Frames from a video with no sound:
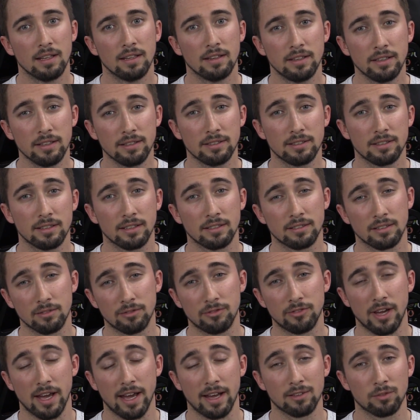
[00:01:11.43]
This is in
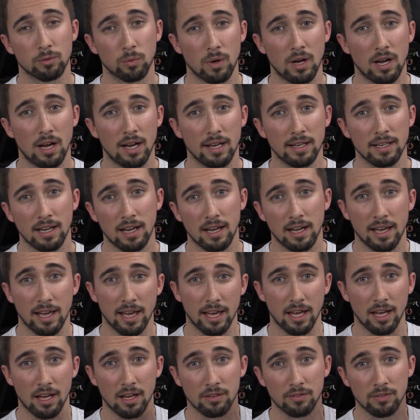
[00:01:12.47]
fact why I
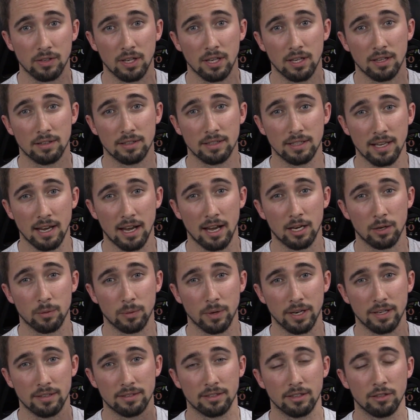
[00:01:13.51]
have the
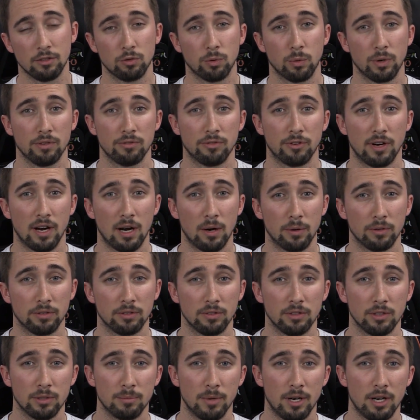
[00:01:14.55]
iRacing 24 Hours
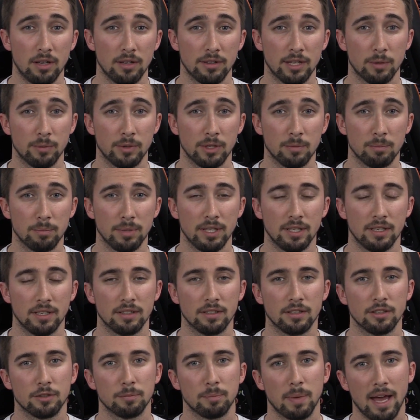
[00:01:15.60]
of Le Mans that we competed
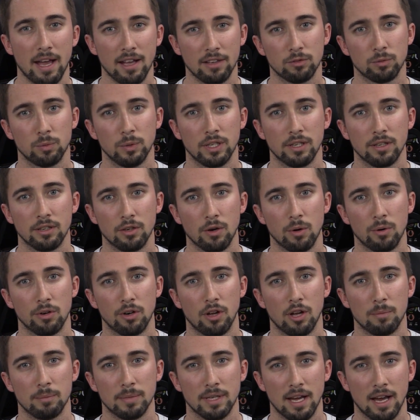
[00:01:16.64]
in this past weekend going
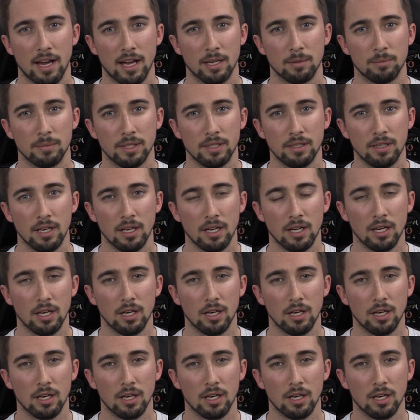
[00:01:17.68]
on behind me,